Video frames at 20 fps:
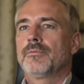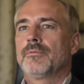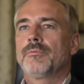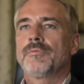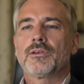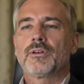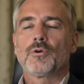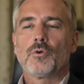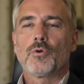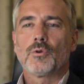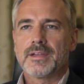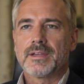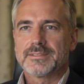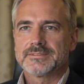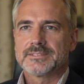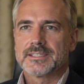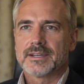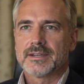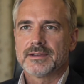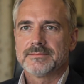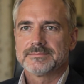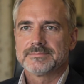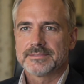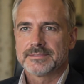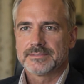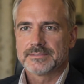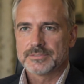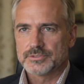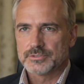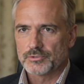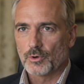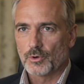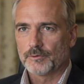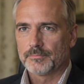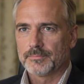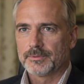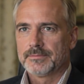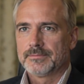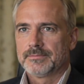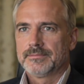We call ourselves
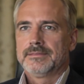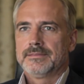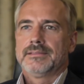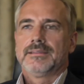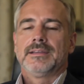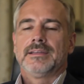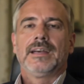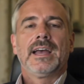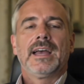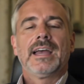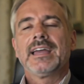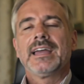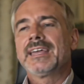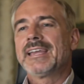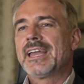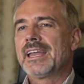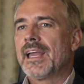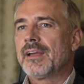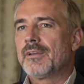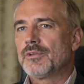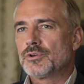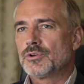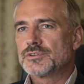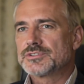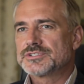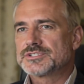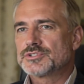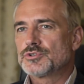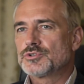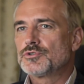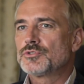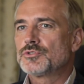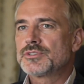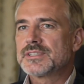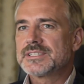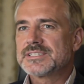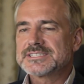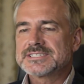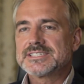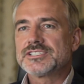sovereign. Yet our constitution
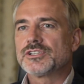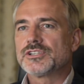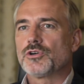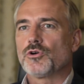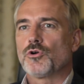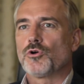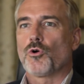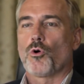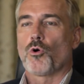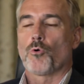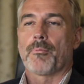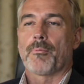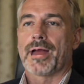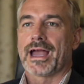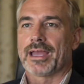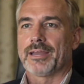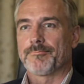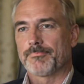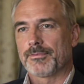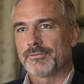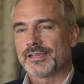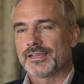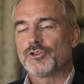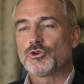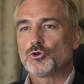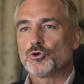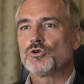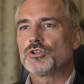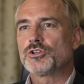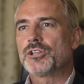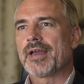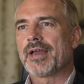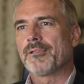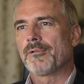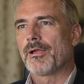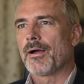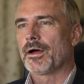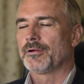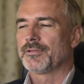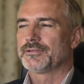is still a law passed by the UK
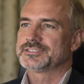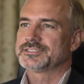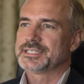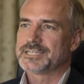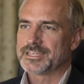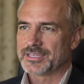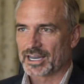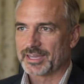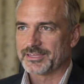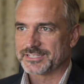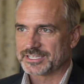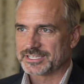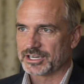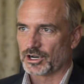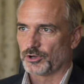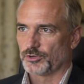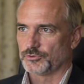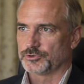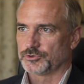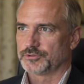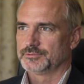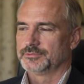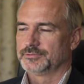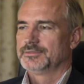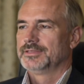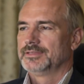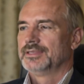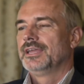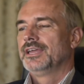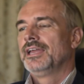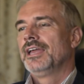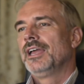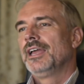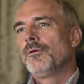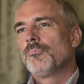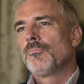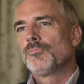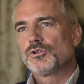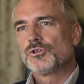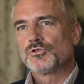Parliament in 1900.
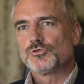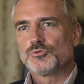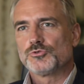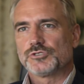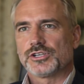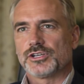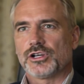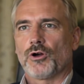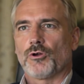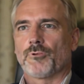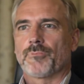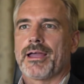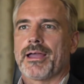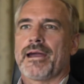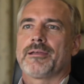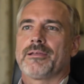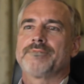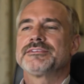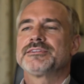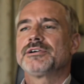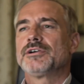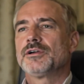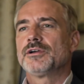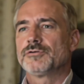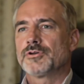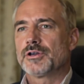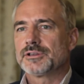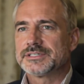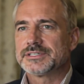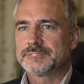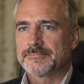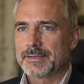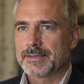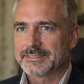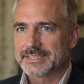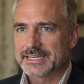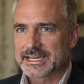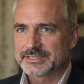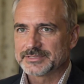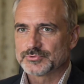We use a coat of arms granted by
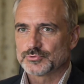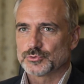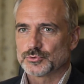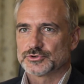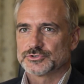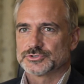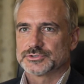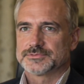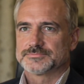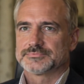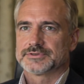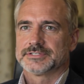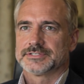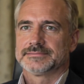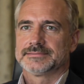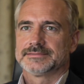King George V